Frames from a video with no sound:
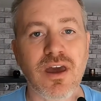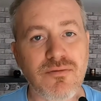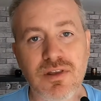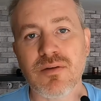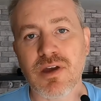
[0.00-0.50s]

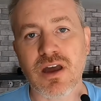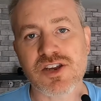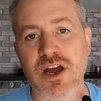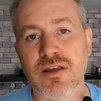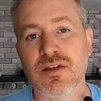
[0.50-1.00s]
every time you get a
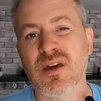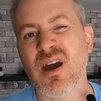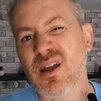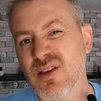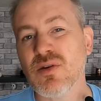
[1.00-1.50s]
chance
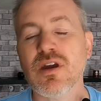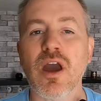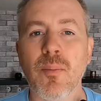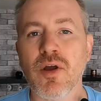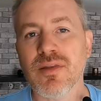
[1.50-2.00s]
until you
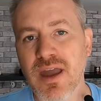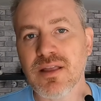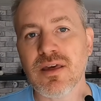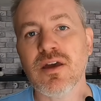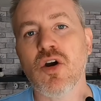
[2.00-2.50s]
get about
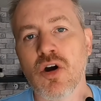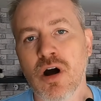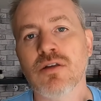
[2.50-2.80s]
90 or